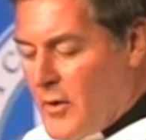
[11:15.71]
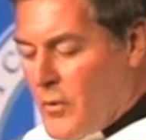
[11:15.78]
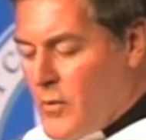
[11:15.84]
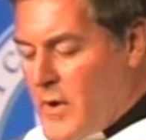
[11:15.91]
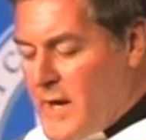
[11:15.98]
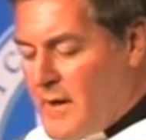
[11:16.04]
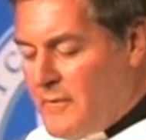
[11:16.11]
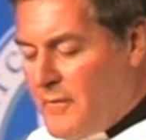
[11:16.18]

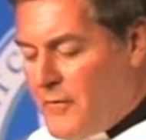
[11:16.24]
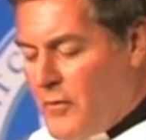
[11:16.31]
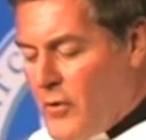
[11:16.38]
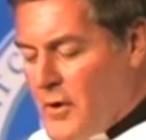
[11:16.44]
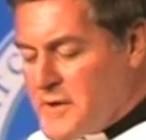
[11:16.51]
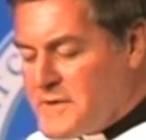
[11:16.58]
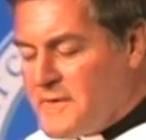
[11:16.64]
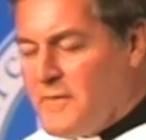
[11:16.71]

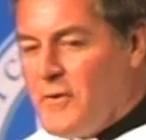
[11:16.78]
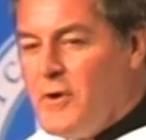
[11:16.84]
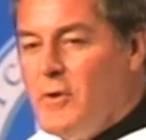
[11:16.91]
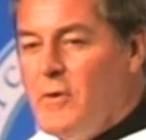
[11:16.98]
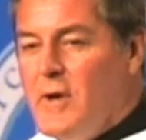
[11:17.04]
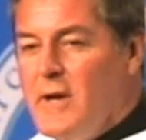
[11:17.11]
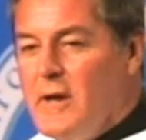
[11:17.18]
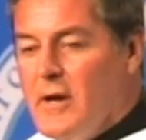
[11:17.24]
reinforced for
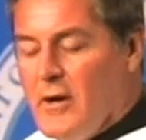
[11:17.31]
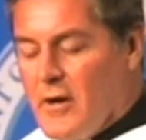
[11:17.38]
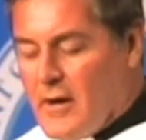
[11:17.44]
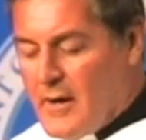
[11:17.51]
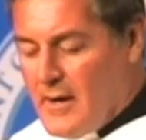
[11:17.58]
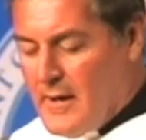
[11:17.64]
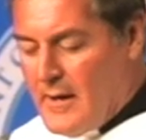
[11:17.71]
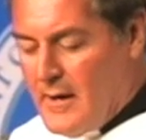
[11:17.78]
you
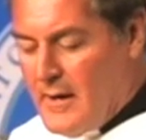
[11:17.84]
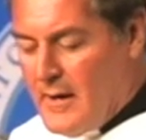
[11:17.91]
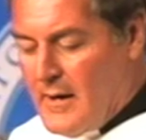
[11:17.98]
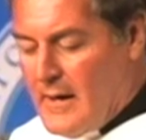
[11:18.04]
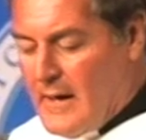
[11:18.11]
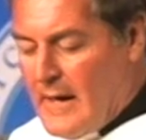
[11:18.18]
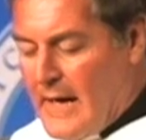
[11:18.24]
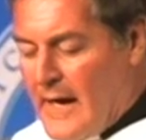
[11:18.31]
here
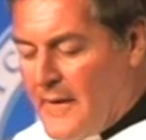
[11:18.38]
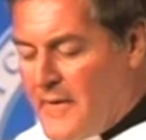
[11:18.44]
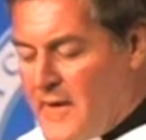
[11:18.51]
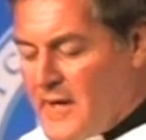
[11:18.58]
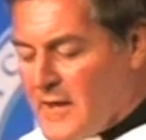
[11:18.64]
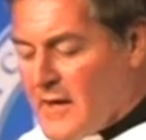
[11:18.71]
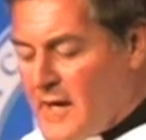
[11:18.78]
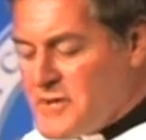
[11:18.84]
at
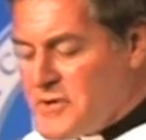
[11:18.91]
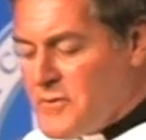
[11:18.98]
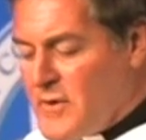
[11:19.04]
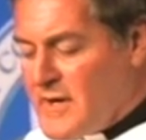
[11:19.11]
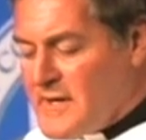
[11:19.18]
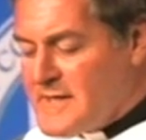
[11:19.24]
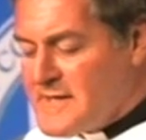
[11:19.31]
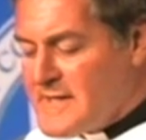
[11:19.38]
the
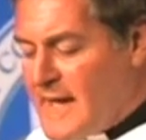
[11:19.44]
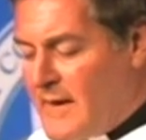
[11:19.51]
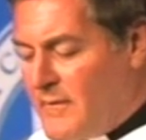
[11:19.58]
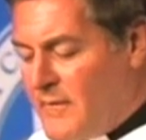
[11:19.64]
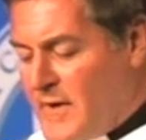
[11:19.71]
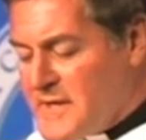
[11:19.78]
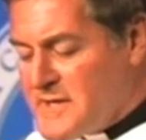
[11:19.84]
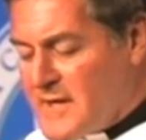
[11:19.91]
illustrious Saint
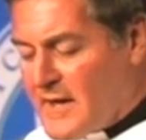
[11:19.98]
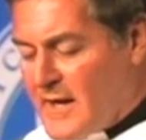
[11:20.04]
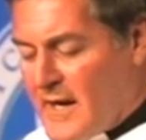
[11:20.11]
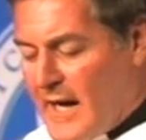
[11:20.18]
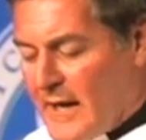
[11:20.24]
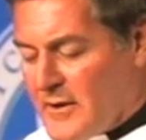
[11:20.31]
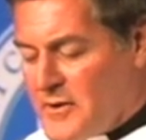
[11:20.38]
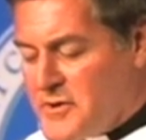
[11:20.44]
Vincent
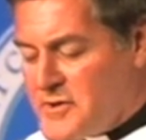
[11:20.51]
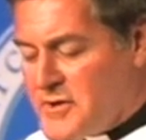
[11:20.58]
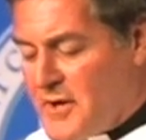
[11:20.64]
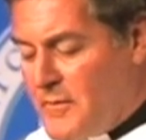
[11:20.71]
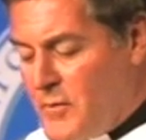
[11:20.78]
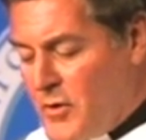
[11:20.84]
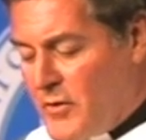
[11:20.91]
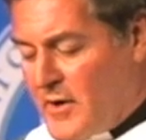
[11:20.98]
College
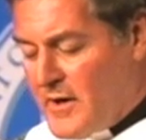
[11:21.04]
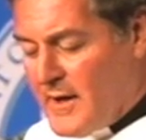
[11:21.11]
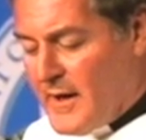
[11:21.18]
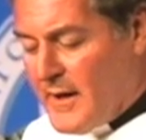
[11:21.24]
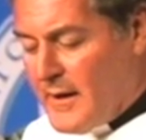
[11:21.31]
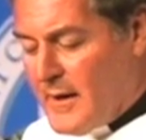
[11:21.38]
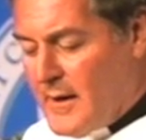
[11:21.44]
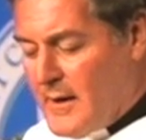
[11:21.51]

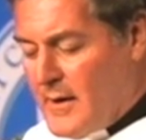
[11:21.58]
community,